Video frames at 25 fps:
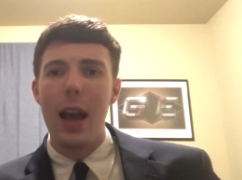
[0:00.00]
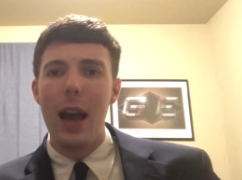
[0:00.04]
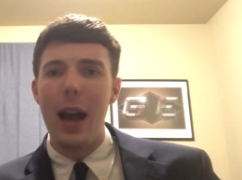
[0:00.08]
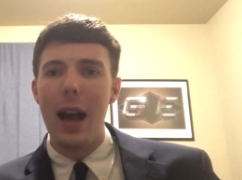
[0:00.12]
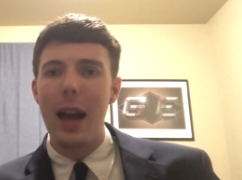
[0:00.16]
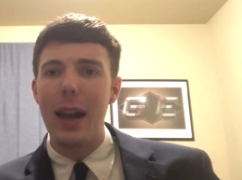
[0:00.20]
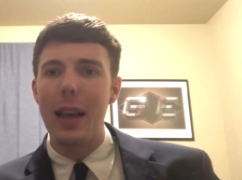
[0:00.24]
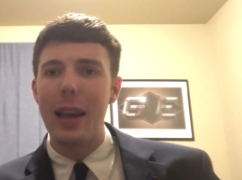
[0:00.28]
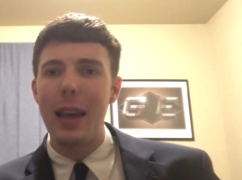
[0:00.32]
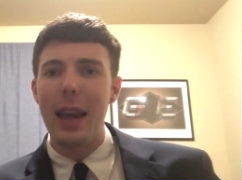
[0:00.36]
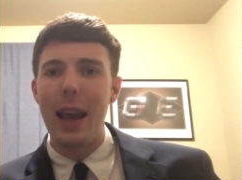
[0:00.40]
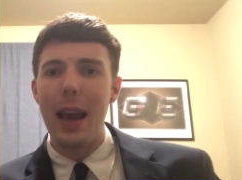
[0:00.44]

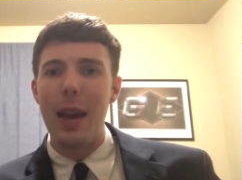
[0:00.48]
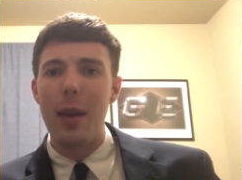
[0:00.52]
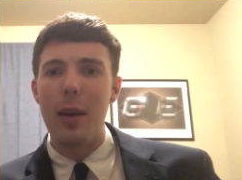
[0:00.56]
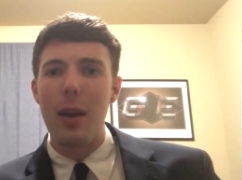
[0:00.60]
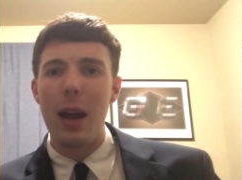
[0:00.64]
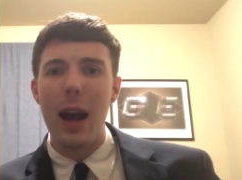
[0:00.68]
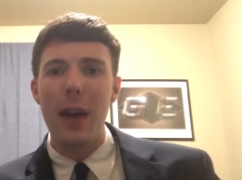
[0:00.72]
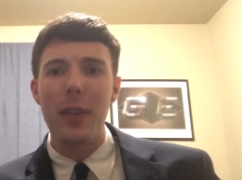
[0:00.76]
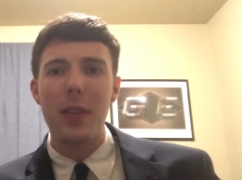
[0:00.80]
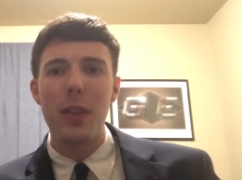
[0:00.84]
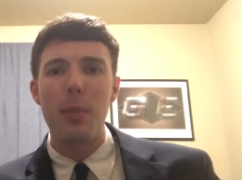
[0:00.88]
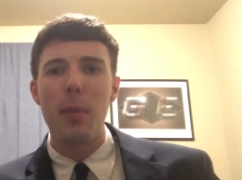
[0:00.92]
Again,
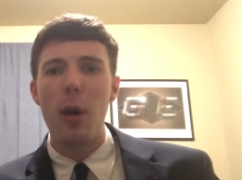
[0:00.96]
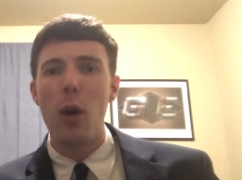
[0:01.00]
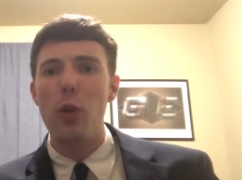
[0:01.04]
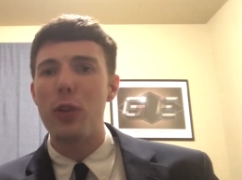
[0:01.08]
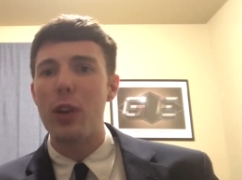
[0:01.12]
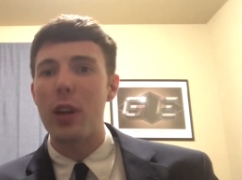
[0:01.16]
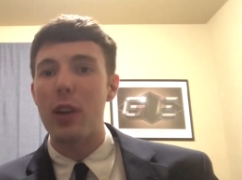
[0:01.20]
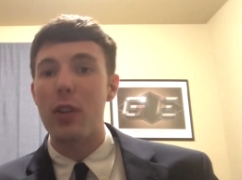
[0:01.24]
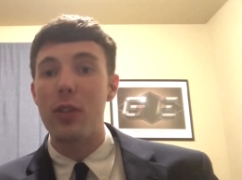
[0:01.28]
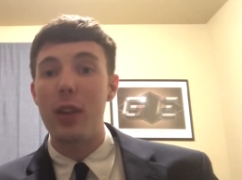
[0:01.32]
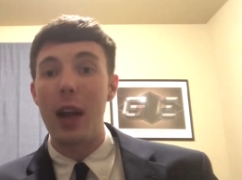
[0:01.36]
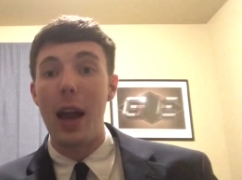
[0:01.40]
not the
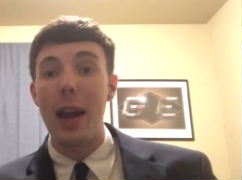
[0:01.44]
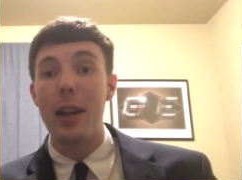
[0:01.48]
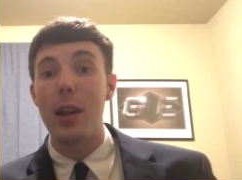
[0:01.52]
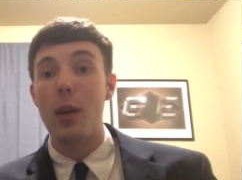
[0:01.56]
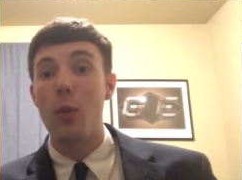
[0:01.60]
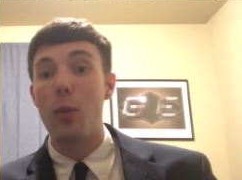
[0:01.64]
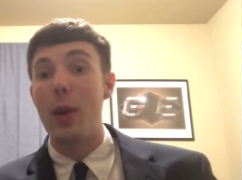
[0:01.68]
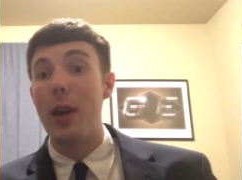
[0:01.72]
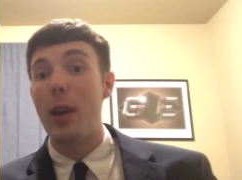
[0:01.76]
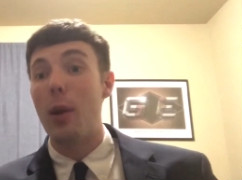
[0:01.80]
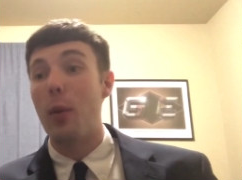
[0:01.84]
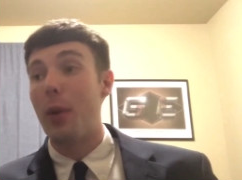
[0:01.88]
most
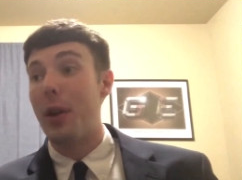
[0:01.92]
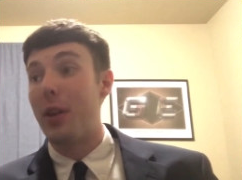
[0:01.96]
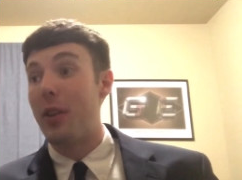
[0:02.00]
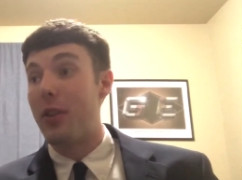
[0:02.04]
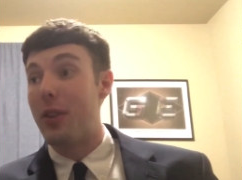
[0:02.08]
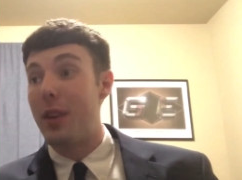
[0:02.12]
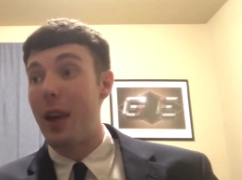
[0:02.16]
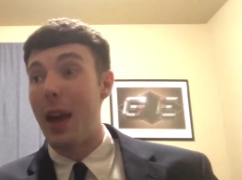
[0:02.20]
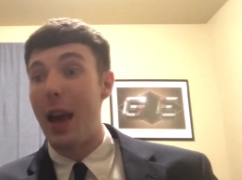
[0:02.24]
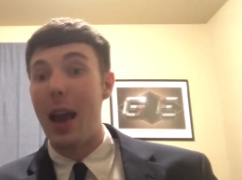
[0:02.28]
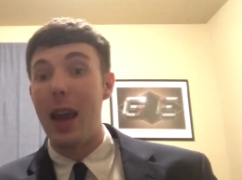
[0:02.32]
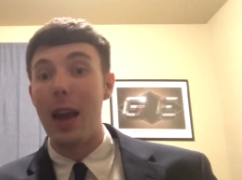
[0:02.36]
exciting week, we
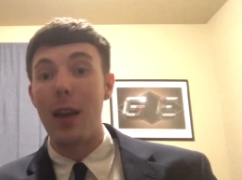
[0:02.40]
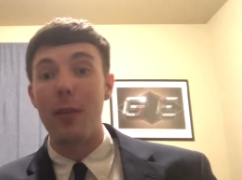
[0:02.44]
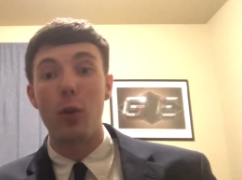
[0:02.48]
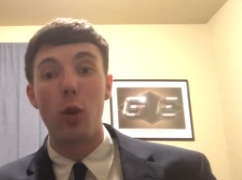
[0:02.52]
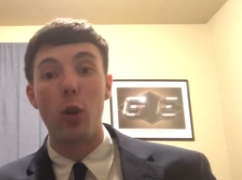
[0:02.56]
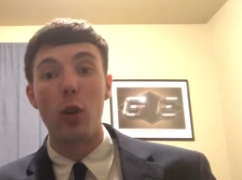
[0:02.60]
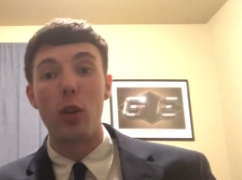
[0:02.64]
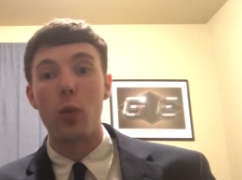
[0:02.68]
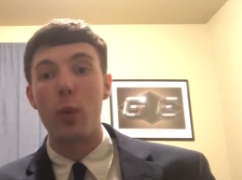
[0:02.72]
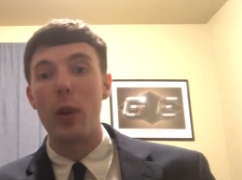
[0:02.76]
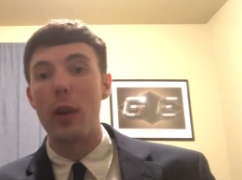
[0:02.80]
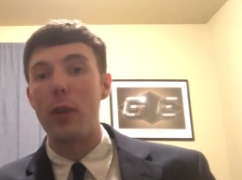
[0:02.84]
say. Of
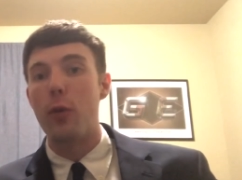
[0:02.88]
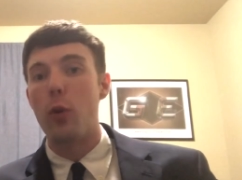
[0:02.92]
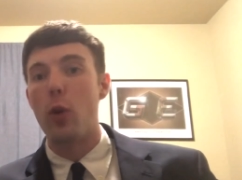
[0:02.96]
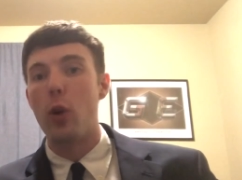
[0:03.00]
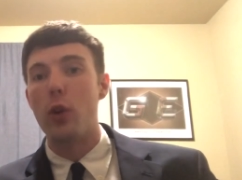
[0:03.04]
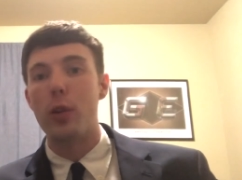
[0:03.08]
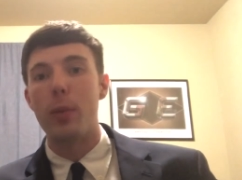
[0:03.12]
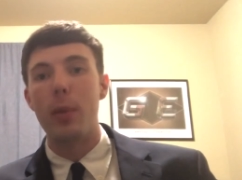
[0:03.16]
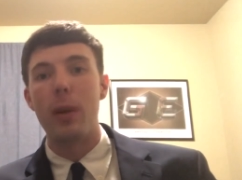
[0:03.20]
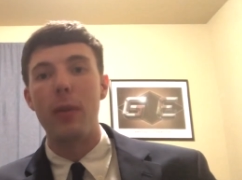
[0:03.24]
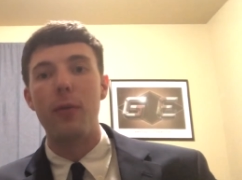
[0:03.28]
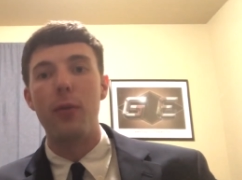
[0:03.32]
course, week
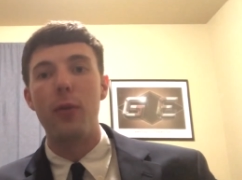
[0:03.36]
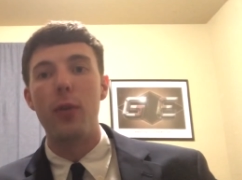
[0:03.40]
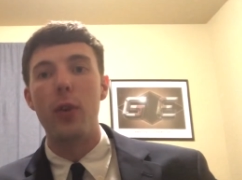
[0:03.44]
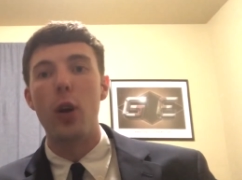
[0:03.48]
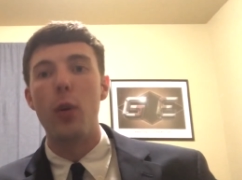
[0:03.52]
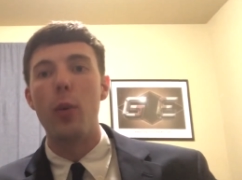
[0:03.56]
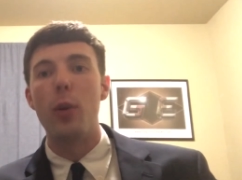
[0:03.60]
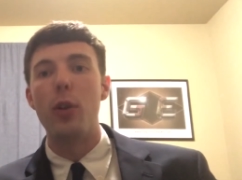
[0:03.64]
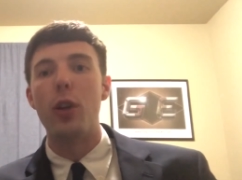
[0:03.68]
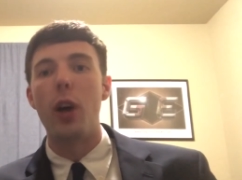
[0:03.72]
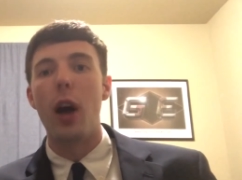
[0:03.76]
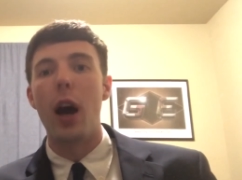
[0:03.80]
four is going to be
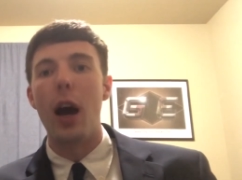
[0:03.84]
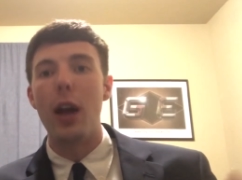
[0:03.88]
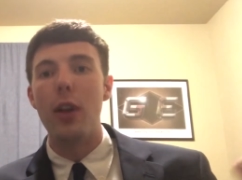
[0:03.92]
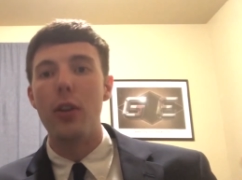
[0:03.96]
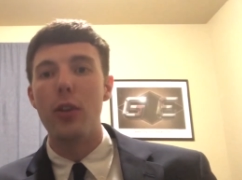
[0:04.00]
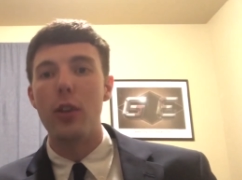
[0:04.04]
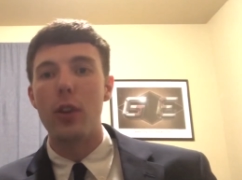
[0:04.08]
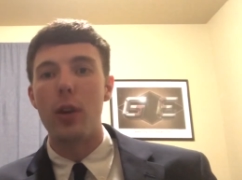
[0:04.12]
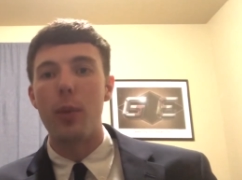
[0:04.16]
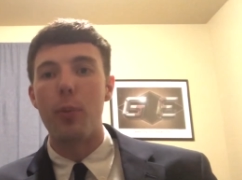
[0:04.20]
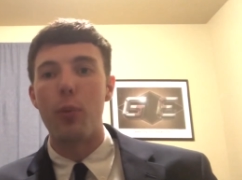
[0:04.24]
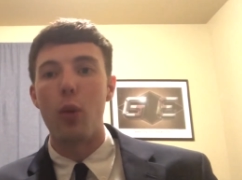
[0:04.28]
filled with
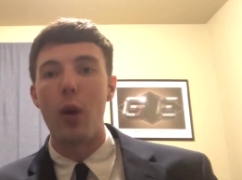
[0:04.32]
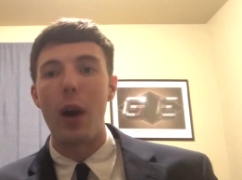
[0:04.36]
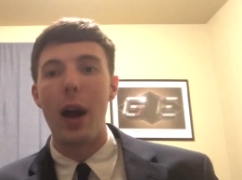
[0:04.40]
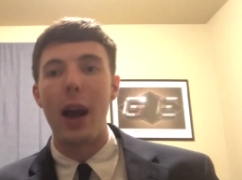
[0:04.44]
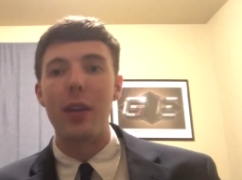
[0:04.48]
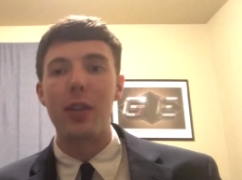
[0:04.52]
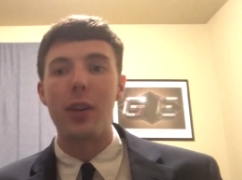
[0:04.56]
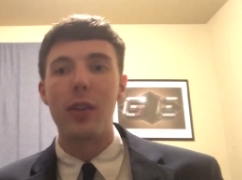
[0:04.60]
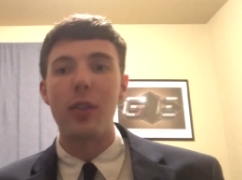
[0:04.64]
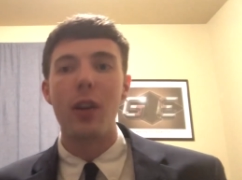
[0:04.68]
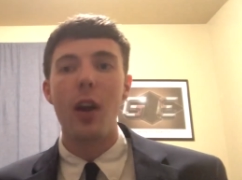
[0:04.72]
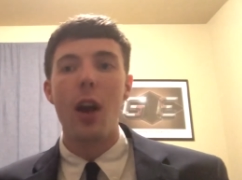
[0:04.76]
tons of
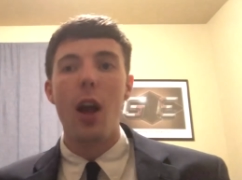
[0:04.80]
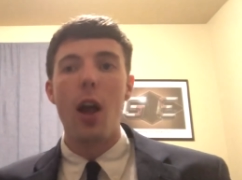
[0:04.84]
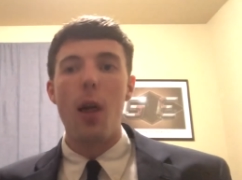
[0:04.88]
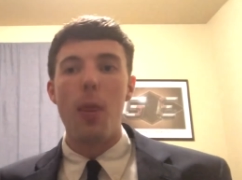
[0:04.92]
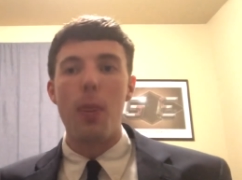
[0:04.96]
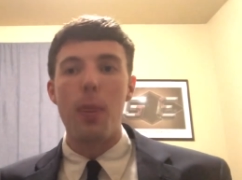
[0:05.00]
surprises.